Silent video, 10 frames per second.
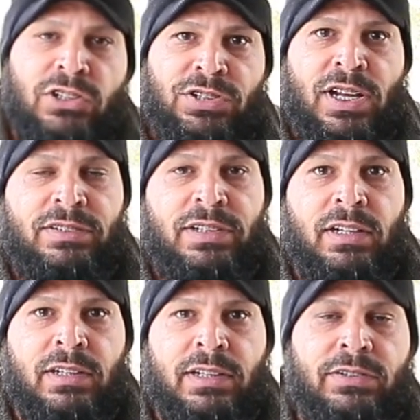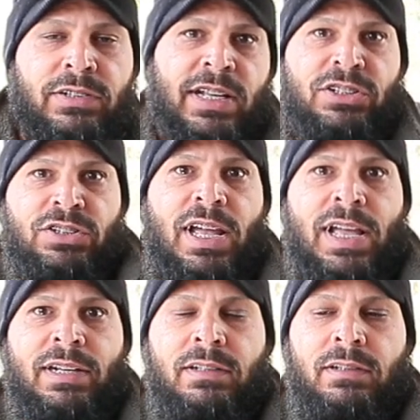Chest seal is you get
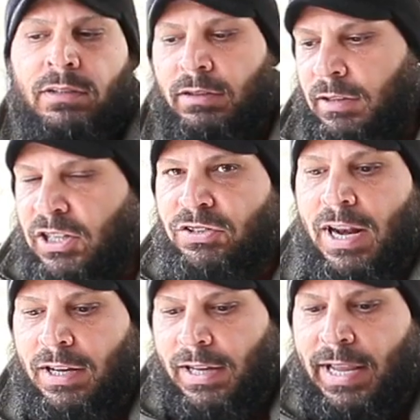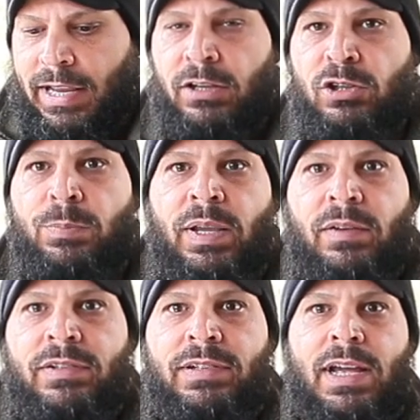shot, you get shot in the leg, you peel
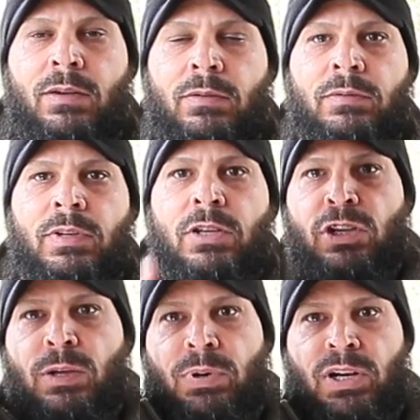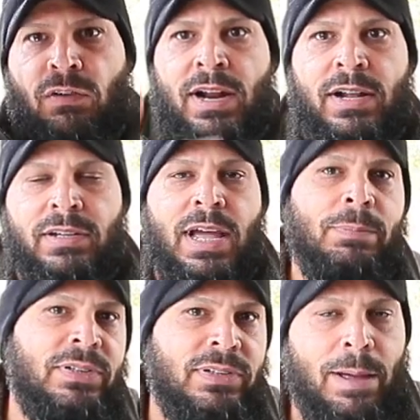this out, you can put it right on top
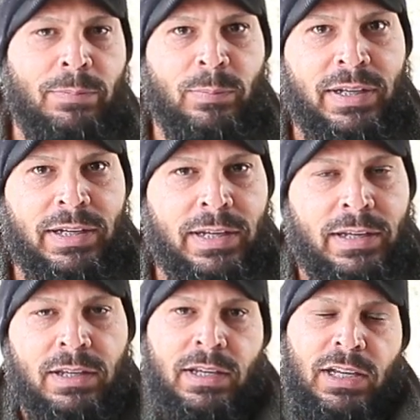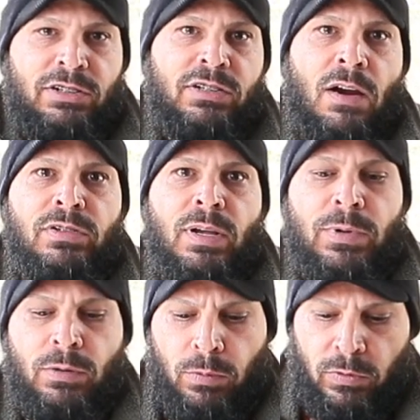to stop the bleeding. It just covers up
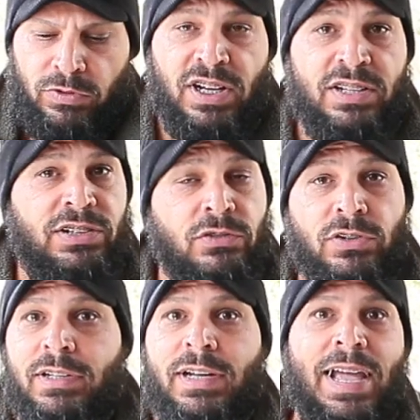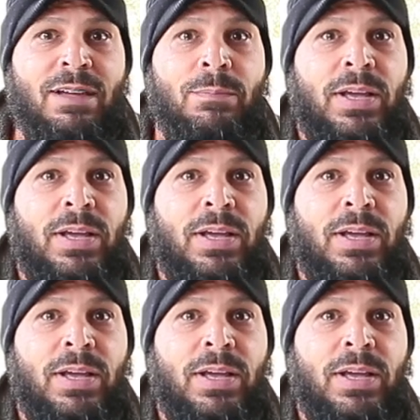your wound. Chest seals are good to have,